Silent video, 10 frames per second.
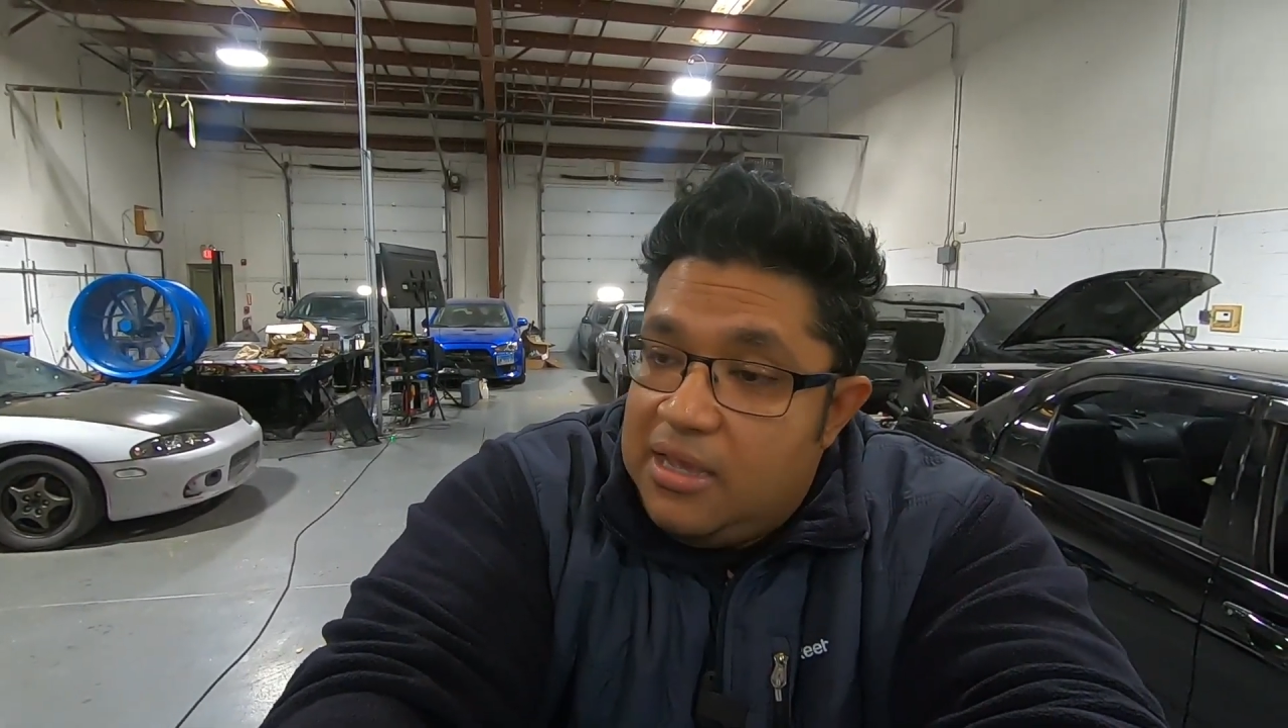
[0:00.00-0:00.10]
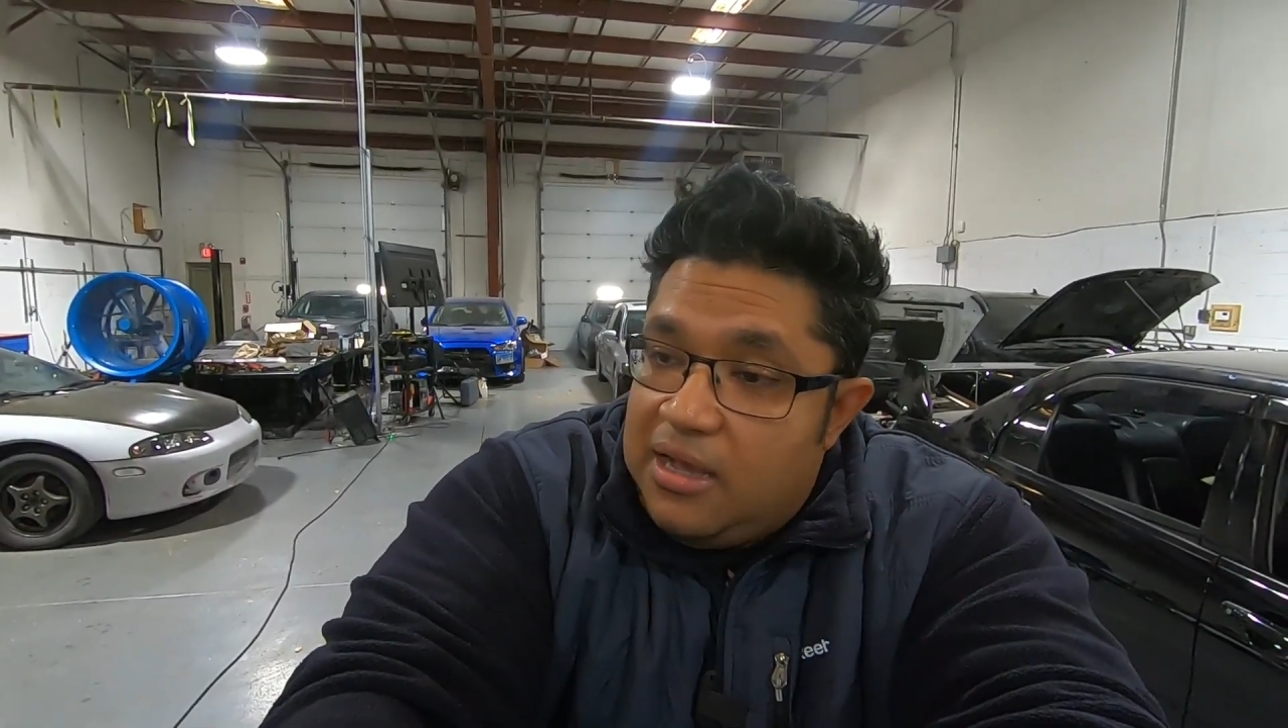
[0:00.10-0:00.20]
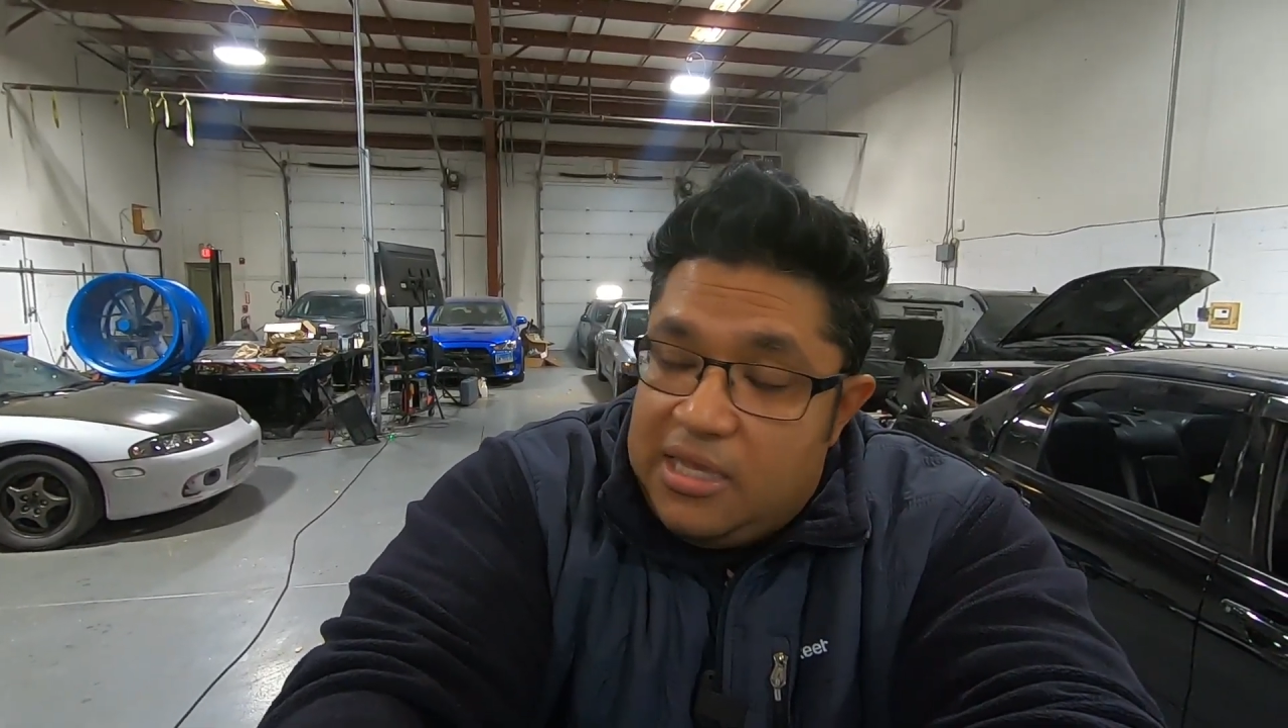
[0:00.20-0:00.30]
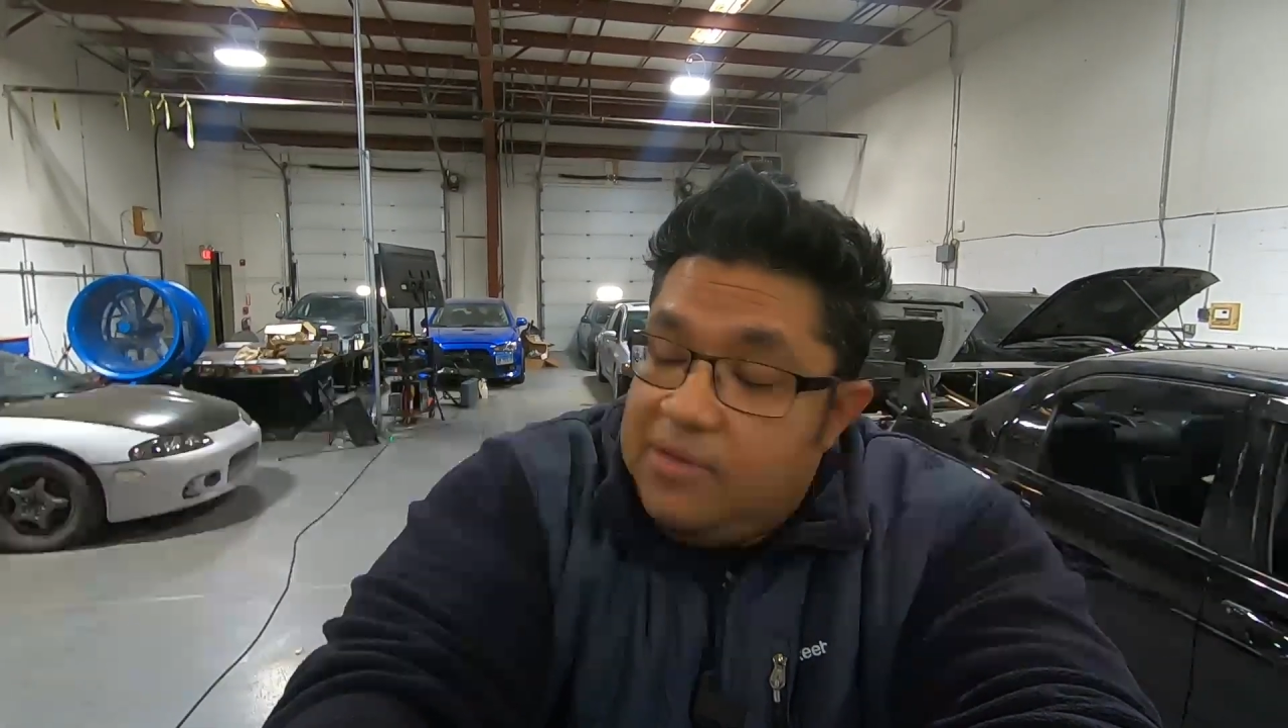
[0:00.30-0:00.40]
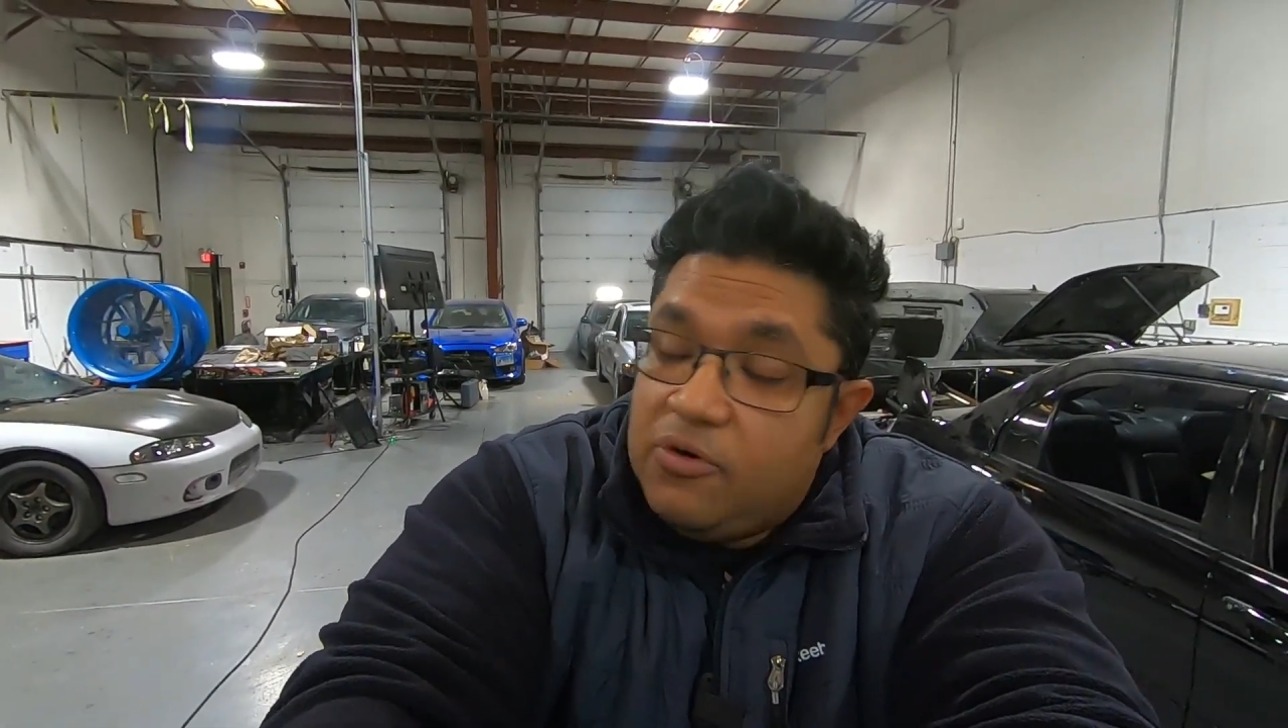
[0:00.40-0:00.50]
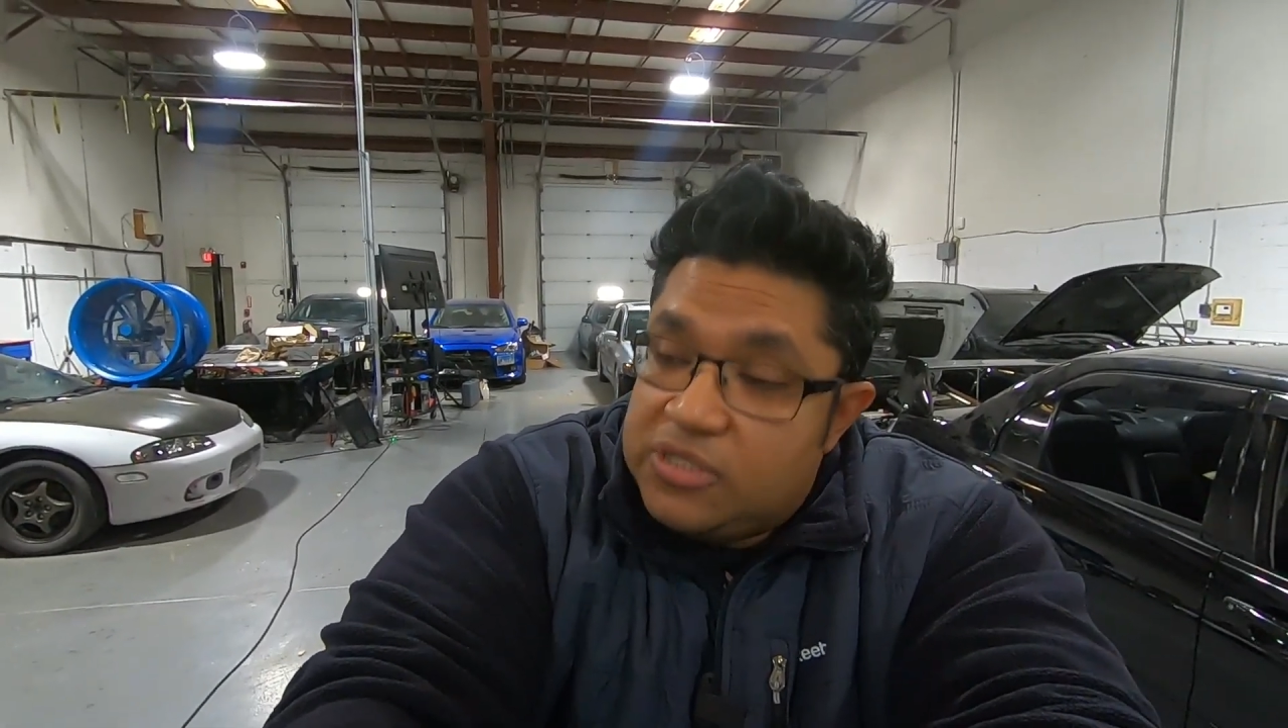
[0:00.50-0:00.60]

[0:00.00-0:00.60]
EVO